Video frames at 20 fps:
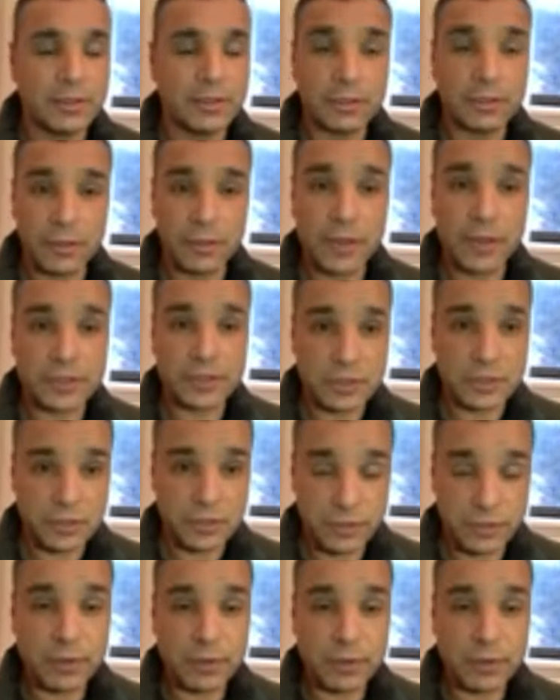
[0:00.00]
There is a
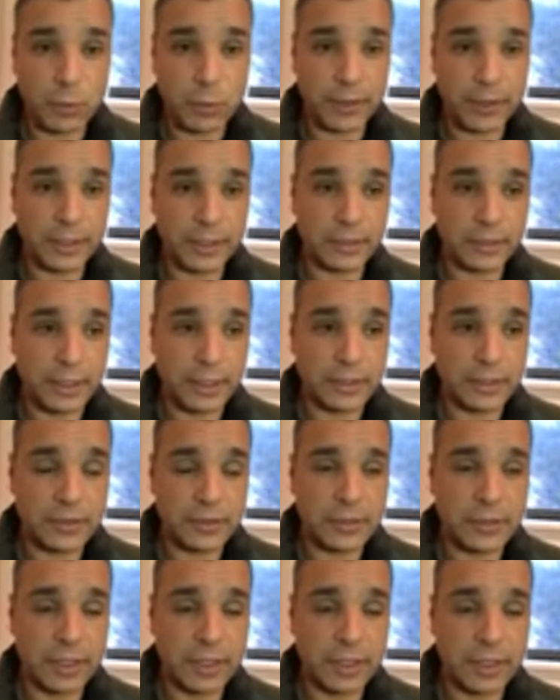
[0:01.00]
civil war in, in
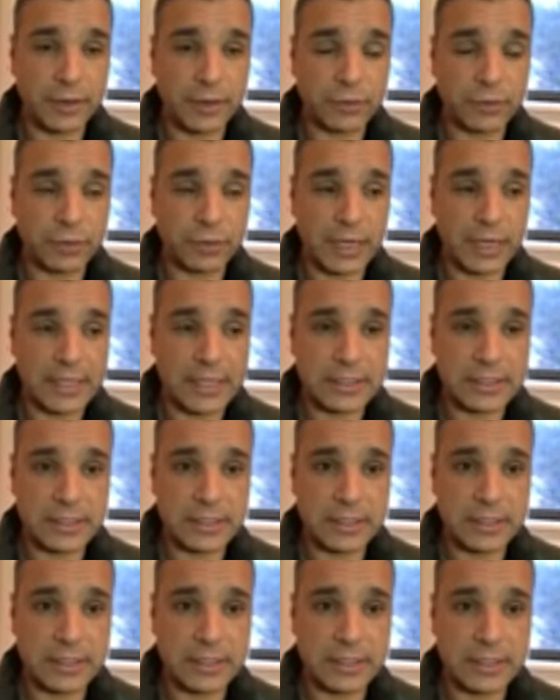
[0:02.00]
Syria for the last
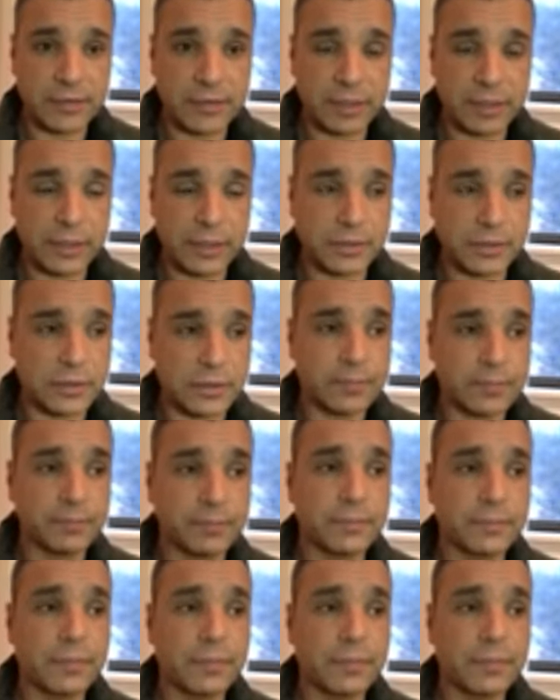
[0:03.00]
six, seven years.
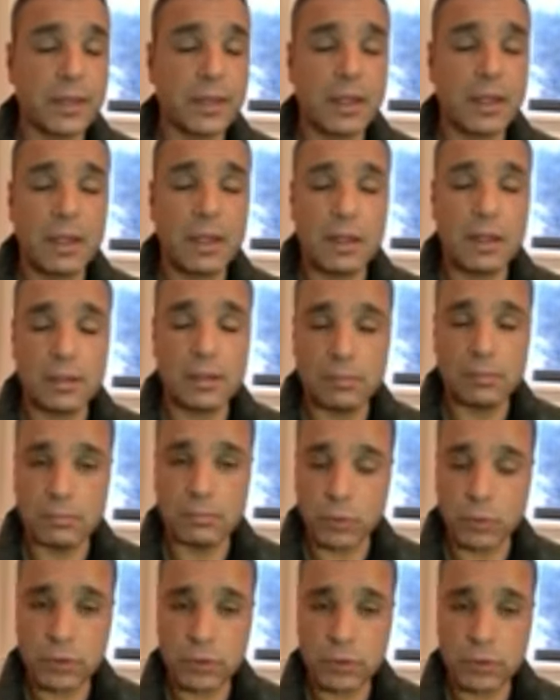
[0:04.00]

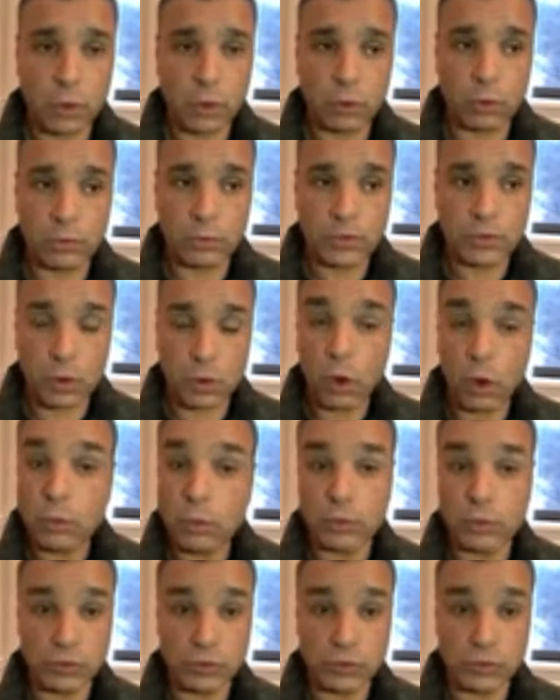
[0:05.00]
More than almost,
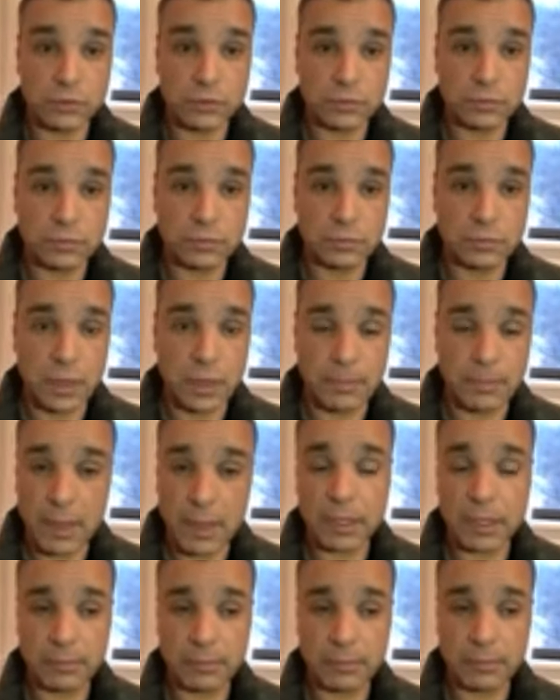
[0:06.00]
almost a
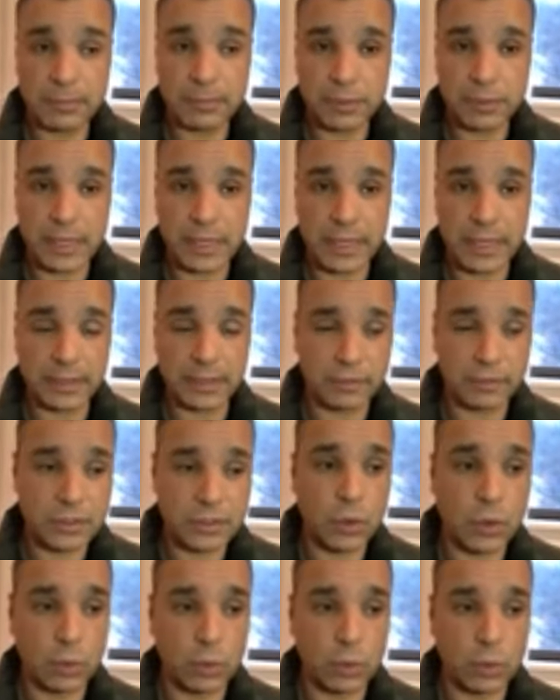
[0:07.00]
million people died in this
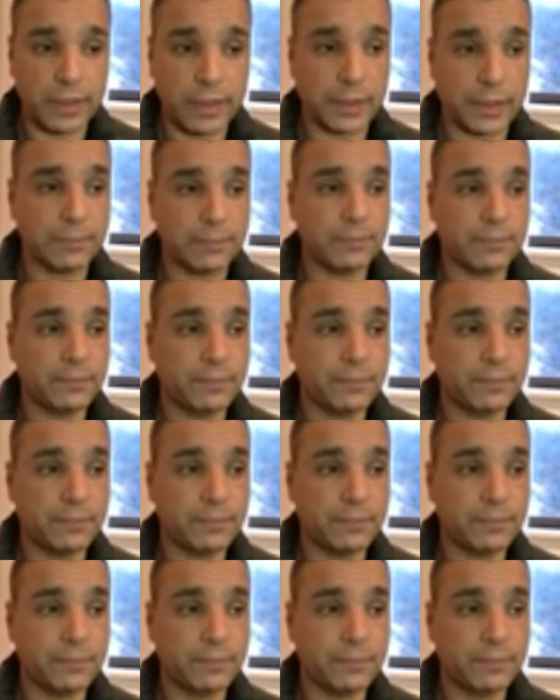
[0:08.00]
whole thing.